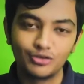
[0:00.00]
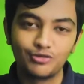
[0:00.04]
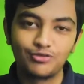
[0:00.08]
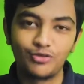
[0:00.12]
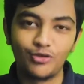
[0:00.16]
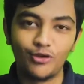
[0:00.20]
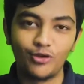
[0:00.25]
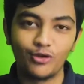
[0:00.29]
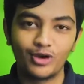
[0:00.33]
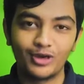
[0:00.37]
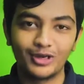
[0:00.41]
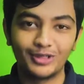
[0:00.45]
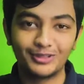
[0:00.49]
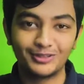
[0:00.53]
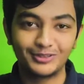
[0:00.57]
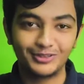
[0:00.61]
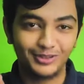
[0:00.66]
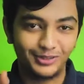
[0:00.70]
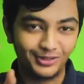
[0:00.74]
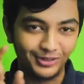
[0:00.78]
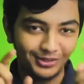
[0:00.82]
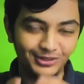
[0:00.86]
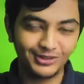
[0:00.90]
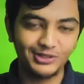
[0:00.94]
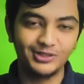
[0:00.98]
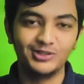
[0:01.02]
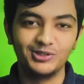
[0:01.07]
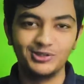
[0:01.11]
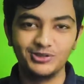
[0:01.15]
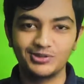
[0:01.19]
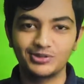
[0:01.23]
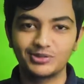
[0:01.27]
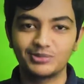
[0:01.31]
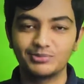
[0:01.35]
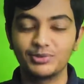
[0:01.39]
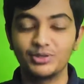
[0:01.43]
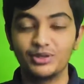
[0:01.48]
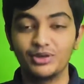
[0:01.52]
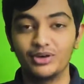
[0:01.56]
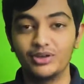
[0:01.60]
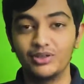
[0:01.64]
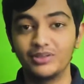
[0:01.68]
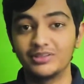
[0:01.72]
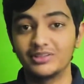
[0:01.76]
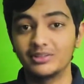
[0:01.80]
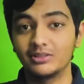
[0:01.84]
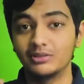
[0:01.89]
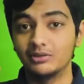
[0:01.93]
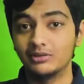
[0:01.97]
focus on the news
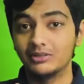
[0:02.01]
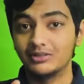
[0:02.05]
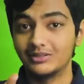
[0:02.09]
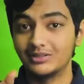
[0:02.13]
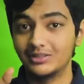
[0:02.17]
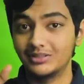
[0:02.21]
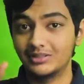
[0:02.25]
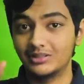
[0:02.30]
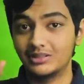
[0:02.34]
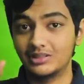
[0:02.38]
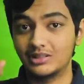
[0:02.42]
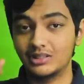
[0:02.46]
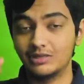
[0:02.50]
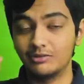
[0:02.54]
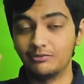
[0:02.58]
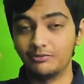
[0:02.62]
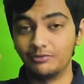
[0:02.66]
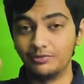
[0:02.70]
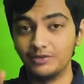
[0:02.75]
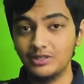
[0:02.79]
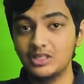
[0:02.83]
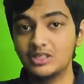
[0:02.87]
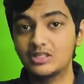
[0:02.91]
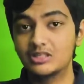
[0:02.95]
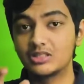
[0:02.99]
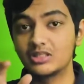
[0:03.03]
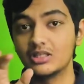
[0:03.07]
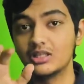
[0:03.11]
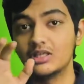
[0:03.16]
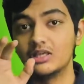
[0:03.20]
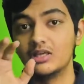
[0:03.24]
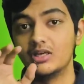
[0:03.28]
because this week's